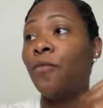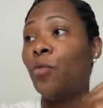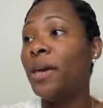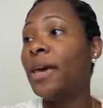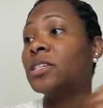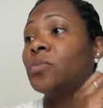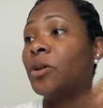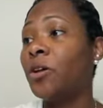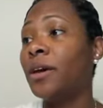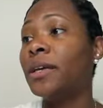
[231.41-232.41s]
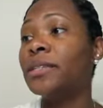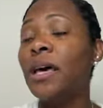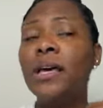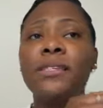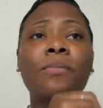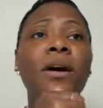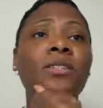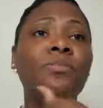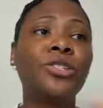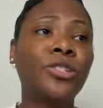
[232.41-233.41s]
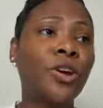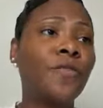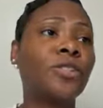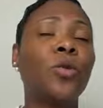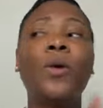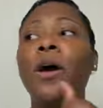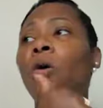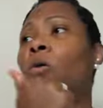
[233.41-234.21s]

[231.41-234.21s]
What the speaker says: If we experience some customer service or we